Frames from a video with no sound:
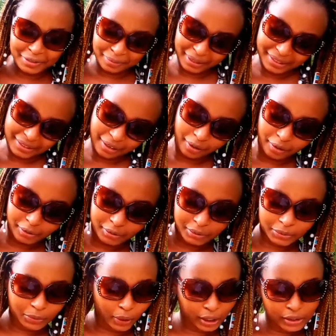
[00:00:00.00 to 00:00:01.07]
my second
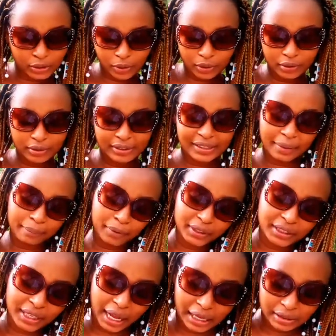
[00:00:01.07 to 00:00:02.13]
question, somebody
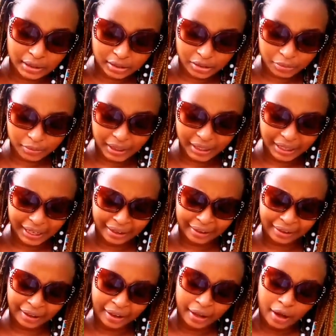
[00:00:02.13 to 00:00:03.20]
asked me, like,
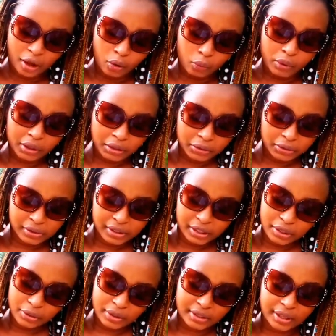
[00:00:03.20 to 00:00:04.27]
when do you see
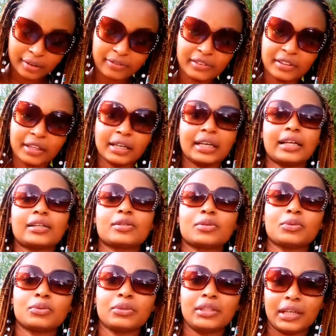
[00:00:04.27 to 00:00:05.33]
yourself in the next
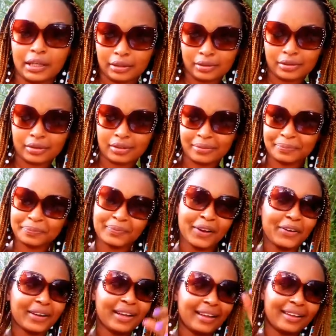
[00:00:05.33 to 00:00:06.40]
2 years?
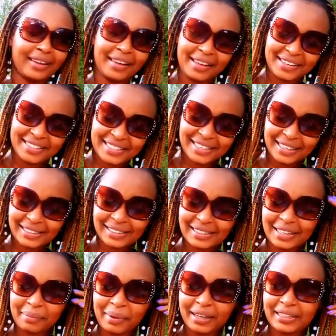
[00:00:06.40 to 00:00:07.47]
Okay, siyezi
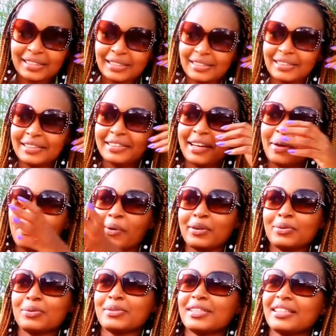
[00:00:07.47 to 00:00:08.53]
sema iti, I want
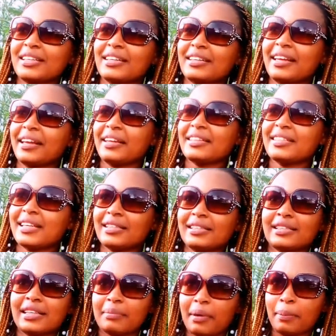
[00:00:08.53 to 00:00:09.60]
to see, yani siyezi
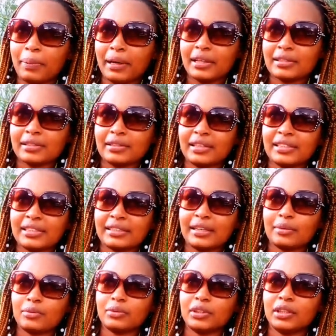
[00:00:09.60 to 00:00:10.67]
sema place, nataka
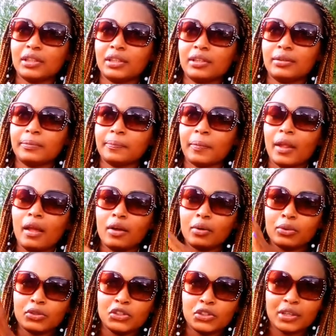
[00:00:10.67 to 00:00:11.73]
kunini,
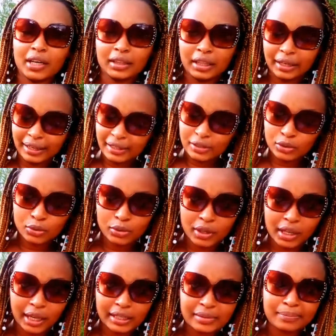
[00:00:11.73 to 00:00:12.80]
kujioni in the next 2
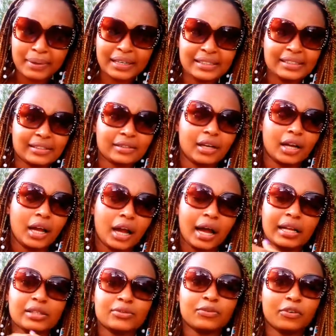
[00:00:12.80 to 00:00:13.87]
years, but
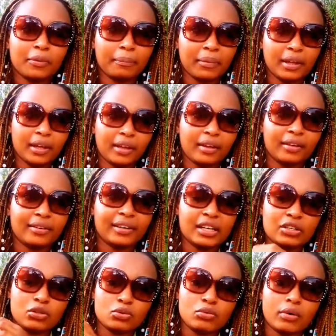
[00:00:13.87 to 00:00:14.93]
as for me,
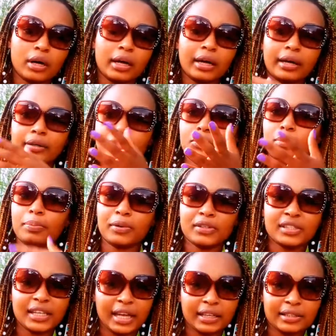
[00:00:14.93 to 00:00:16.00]
najua you
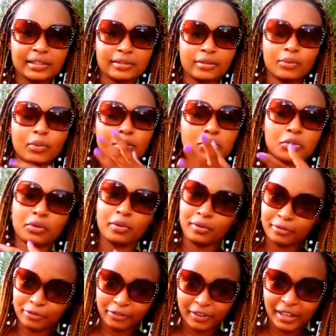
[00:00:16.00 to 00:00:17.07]
possess what you
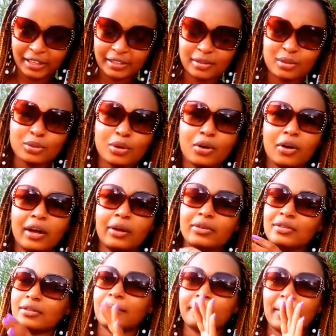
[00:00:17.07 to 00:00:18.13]
confess. So,
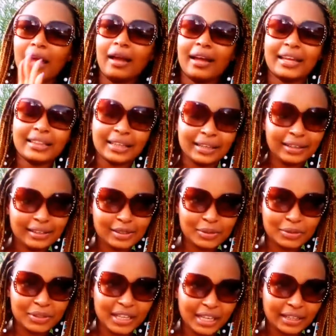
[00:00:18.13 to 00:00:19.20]
in the next 2
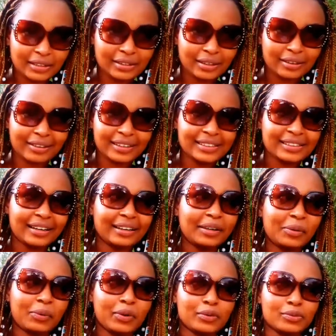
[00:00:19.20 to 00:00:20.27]
years, nataka
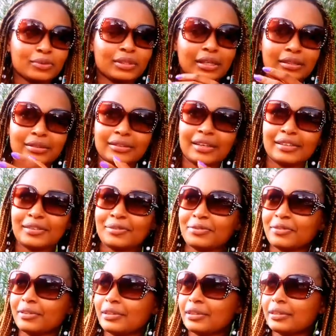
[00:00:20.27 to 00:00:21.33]
nikuwe tu
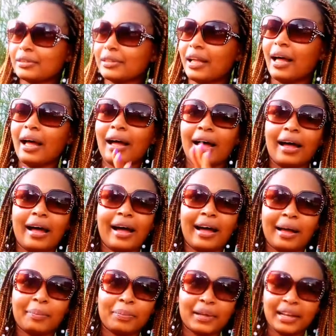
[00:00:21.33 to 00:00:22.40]
successful,
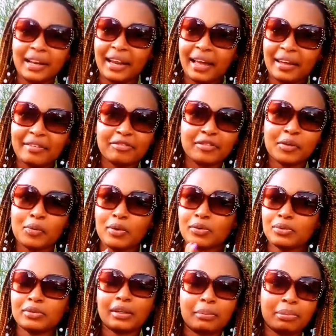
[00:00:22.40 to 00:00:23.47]
happy life, nikuwe tu
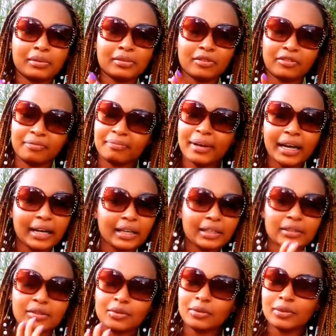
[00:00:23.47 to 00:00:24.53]
na peace of mind,
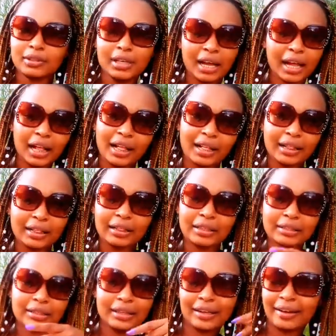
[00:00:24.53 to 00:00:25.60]
good health,
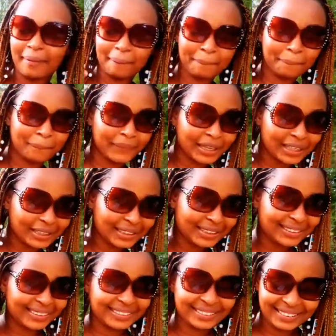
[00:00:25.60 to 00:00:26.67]

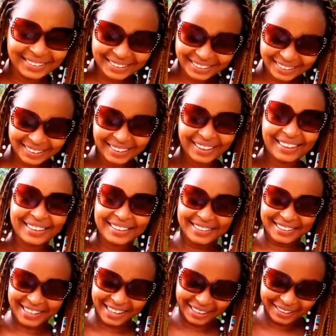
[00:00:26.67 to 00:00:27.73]
money.
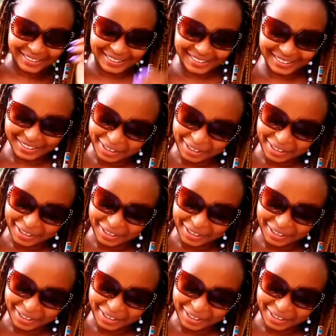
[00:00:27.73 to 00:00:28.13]
Yes.